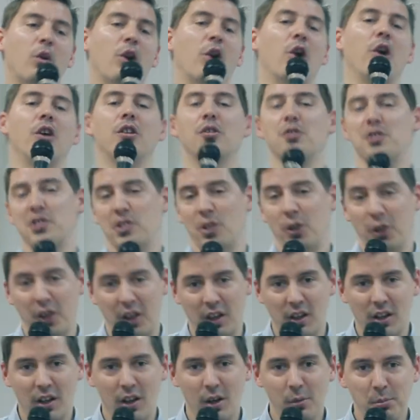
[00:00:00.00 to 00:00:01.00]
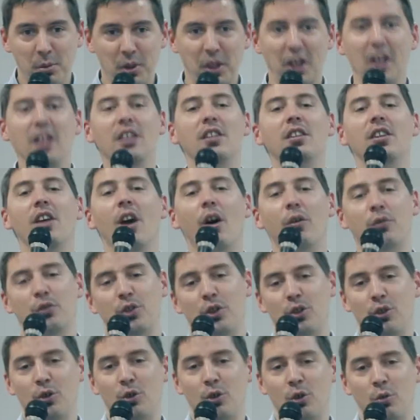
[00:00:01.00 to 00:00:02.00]
we're going to study, but in the
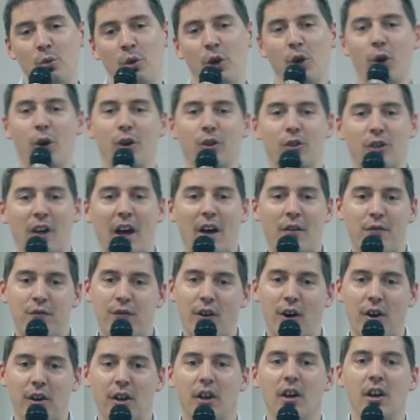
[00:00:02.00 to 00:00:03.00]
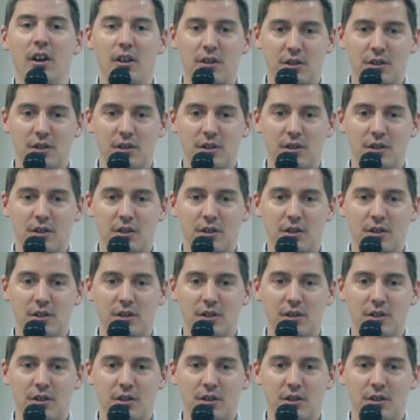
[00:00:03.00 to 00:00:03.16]
afternoon, we're going to have fun.